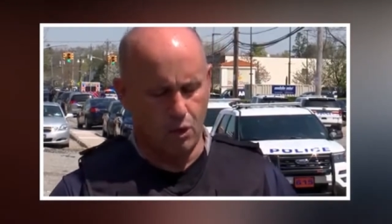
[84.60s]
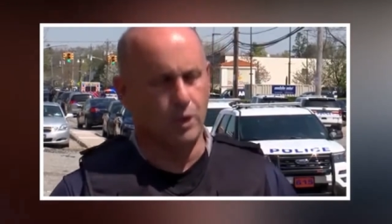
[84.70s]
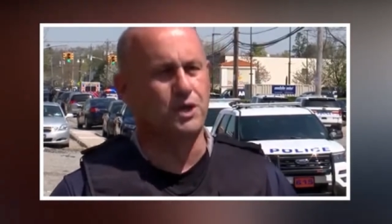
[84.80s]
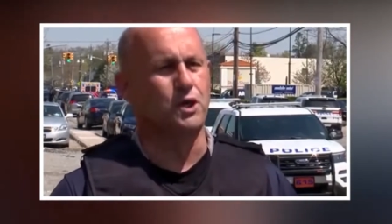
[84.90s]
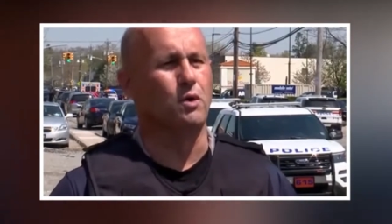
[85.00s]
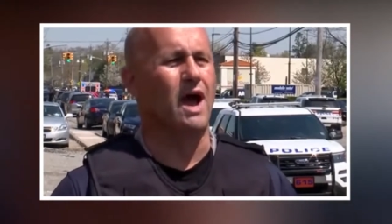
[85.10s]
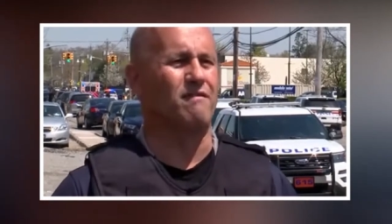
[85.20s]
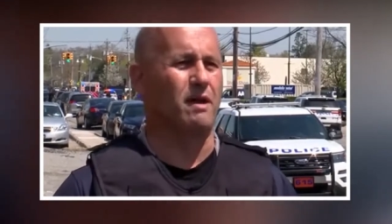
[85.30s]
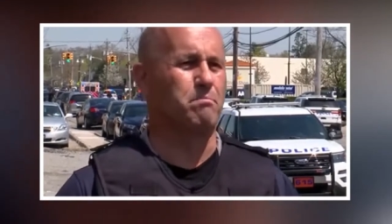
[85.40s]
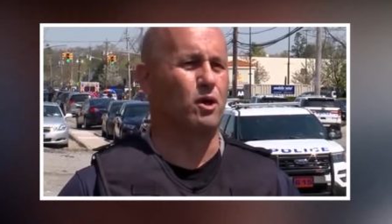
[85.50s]
We do
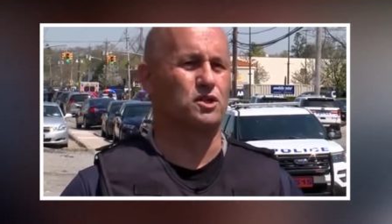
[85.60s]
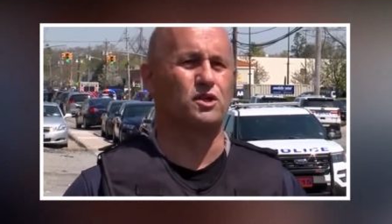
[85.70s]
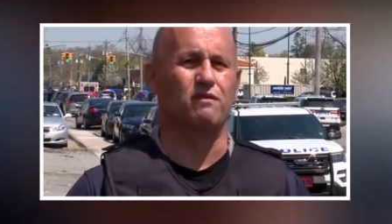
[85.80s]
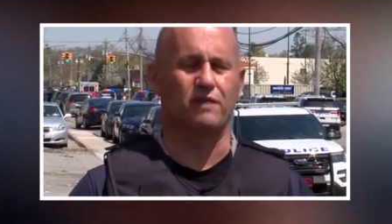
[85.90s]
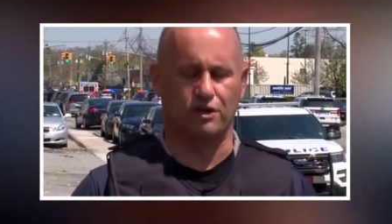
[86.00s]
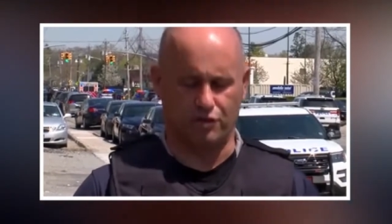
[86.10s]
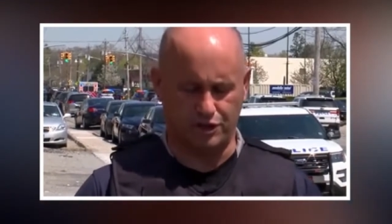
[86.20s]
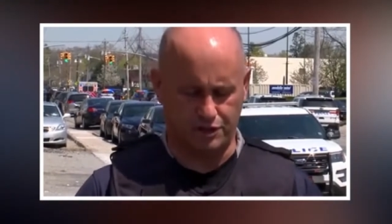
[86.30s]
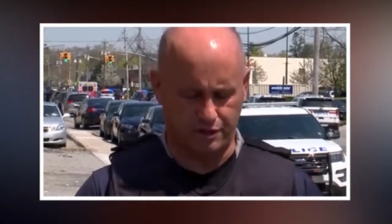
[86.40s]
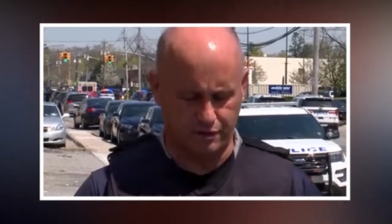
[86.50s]
have a person of
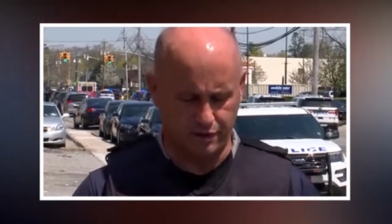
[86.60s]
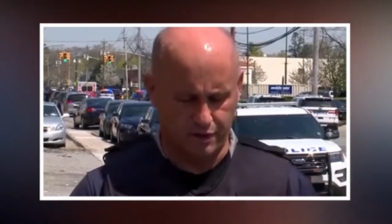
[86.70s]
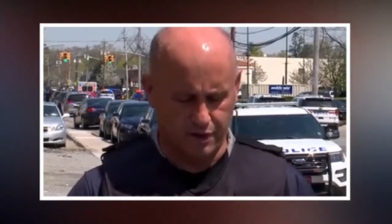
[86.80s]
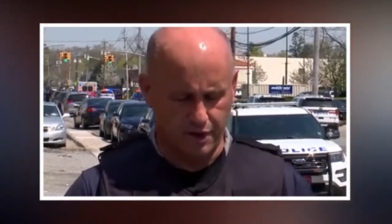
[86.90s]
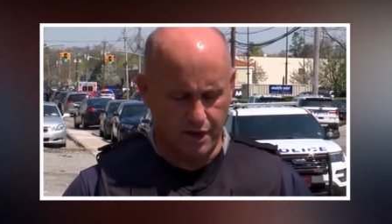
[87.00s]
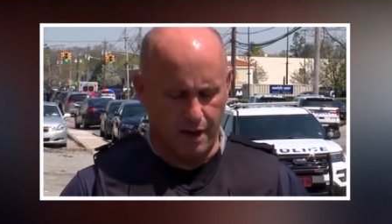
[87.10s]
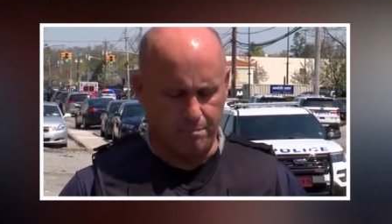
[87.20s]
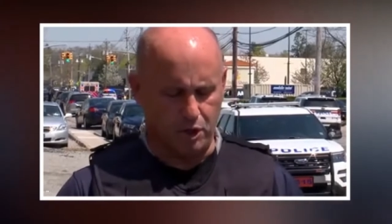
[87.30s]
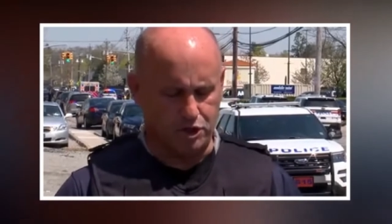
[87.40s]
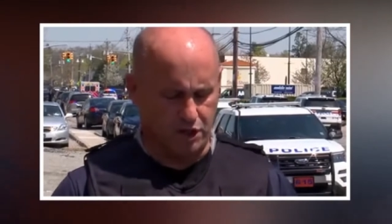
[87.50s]
interest. A
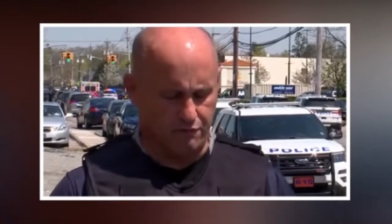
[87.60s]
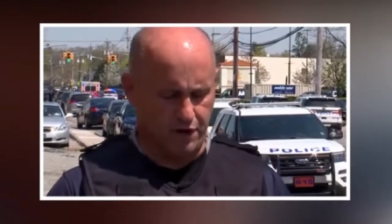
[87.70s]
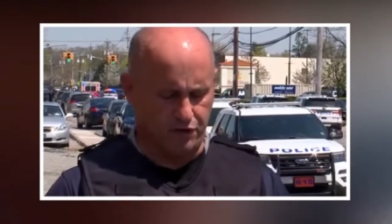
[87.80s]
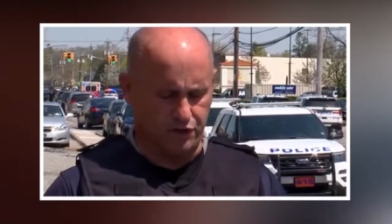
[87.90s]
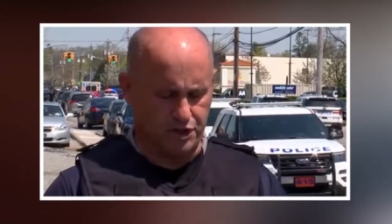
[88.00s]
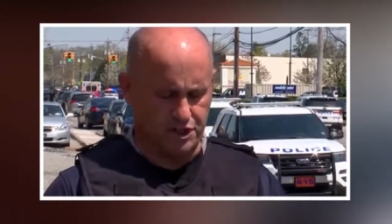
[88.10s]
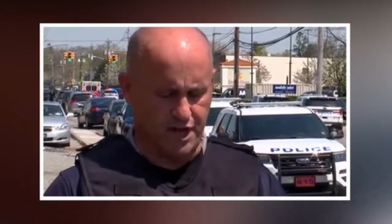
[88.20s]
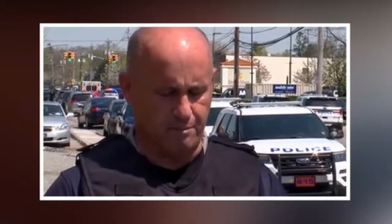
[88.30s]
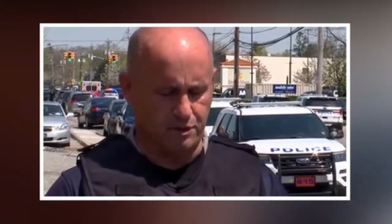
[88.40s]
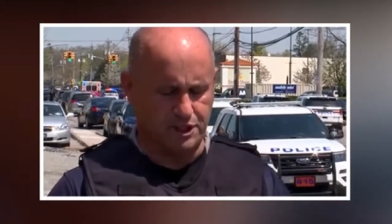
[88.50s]
person of interest. His
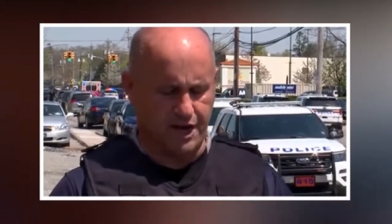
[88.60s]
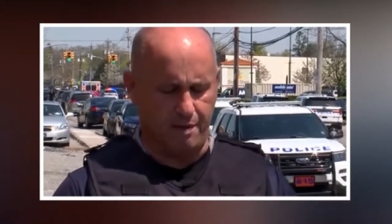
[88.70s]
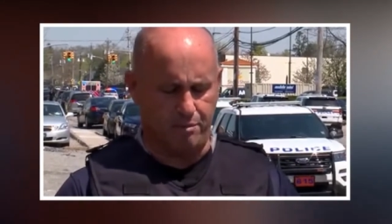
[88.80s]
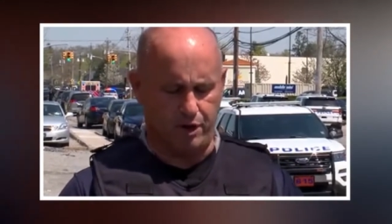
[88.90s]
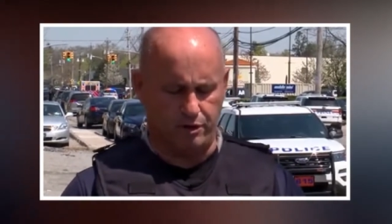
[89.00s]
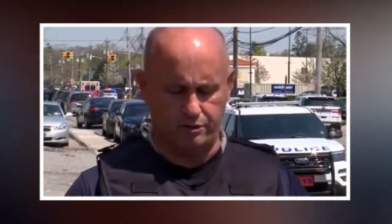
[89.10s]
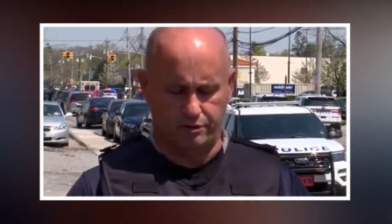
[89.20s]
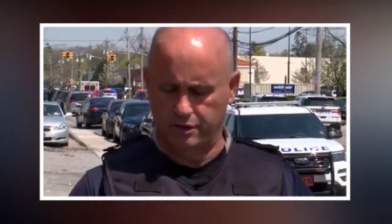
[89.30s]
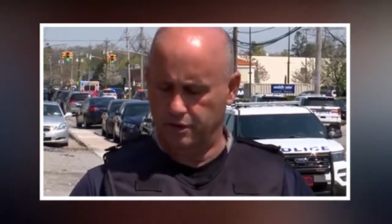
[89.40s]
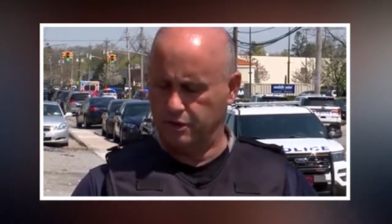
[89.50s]
name is Gabriel
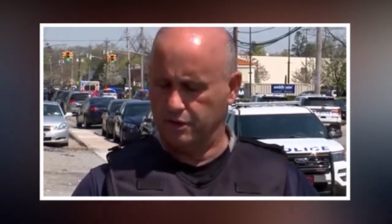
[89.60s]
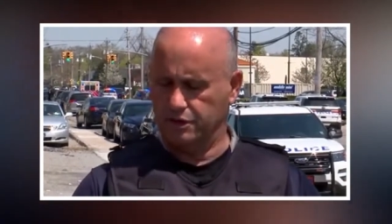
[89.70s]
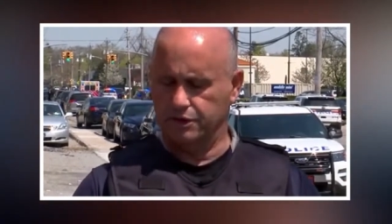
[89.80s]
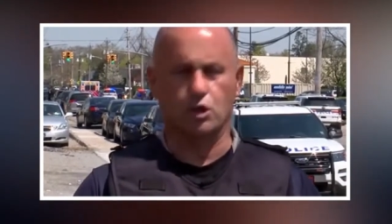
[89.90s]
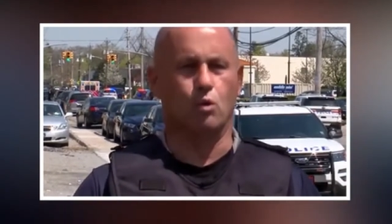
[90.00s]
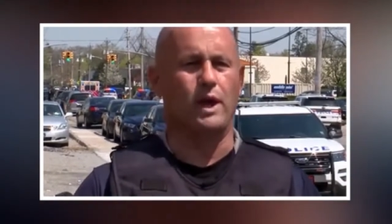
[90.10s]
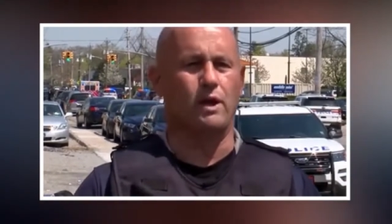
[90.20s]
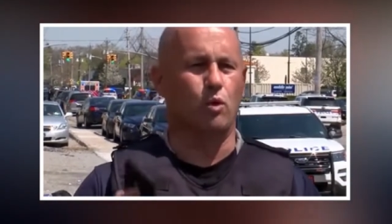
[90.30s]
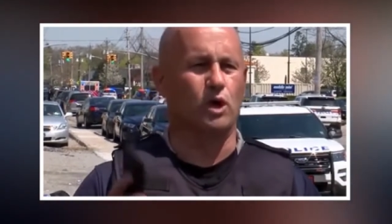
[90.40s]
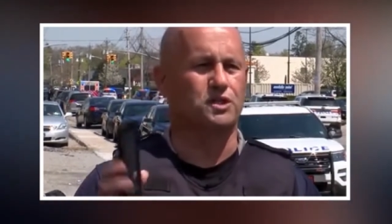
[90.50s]
DeWitt
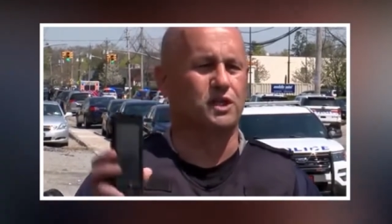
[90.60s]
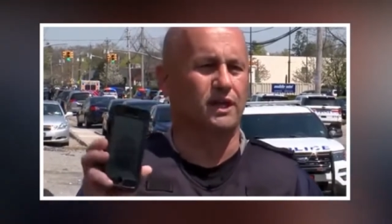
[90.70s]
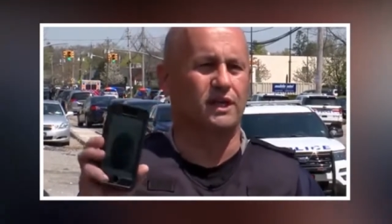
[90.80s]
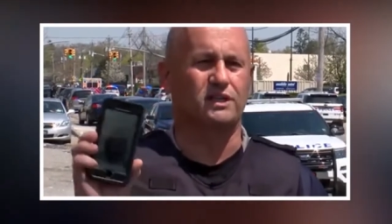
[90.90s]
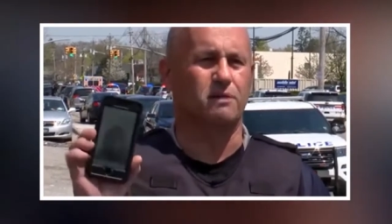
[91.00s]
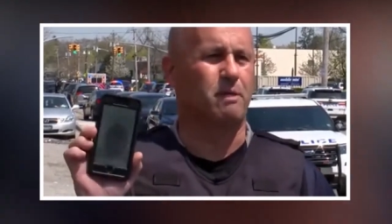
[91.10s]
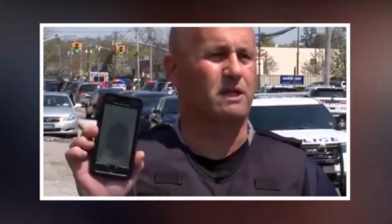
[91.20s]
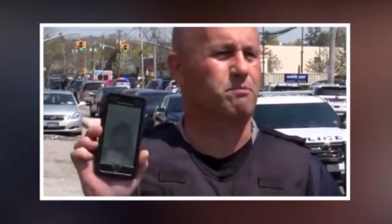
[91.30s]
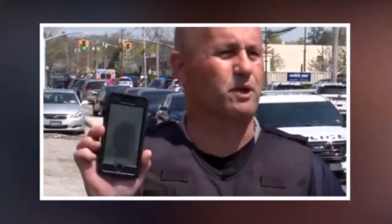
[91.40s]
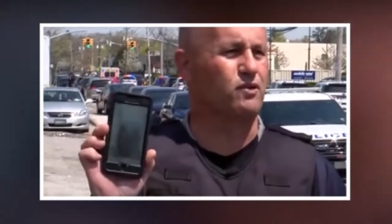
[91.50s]
Wilson. It's the
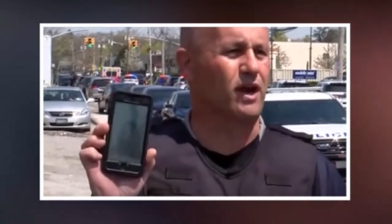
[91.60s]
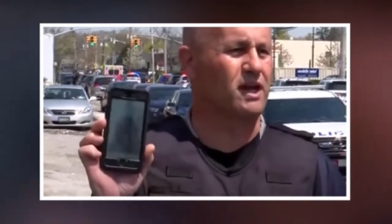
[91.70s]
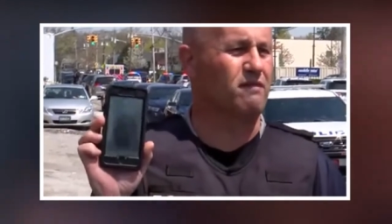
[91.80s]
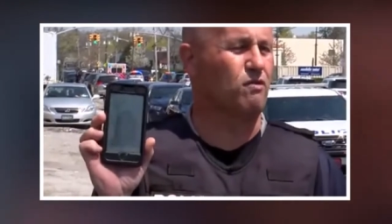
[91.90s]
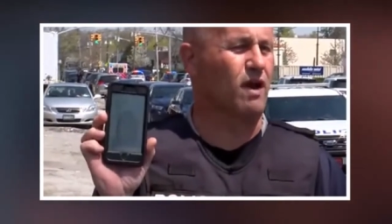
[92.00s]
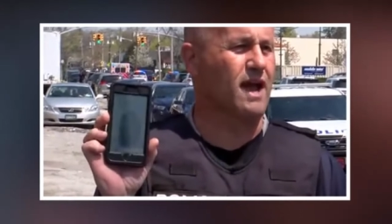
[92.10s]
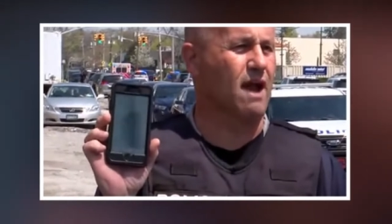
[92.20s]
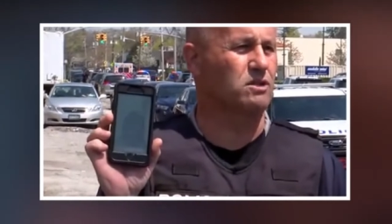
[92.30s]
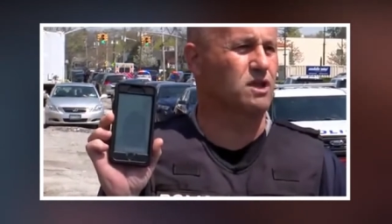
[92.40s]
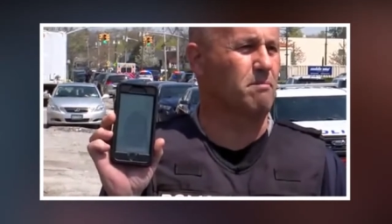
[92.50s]
best picture I can give you right
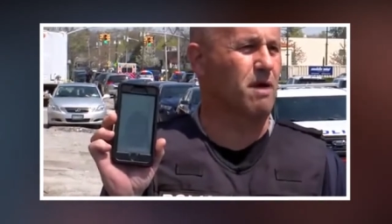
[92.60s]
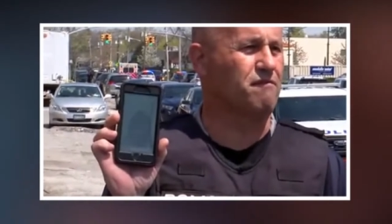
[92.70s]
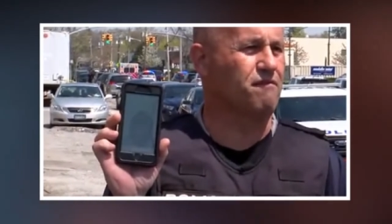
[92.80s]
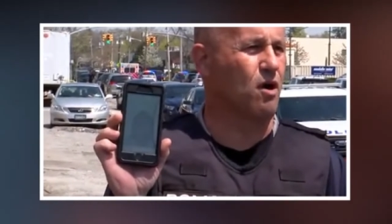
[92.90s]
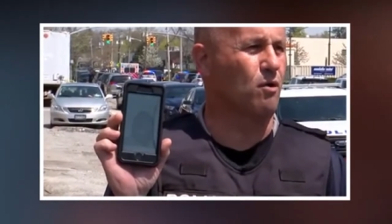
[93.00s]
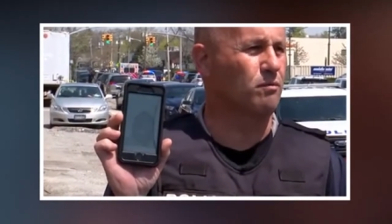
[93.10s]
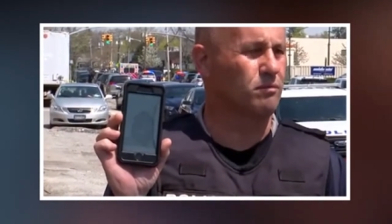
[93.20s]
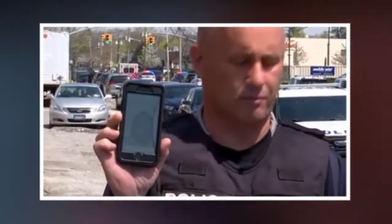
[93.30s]
now is on my phone.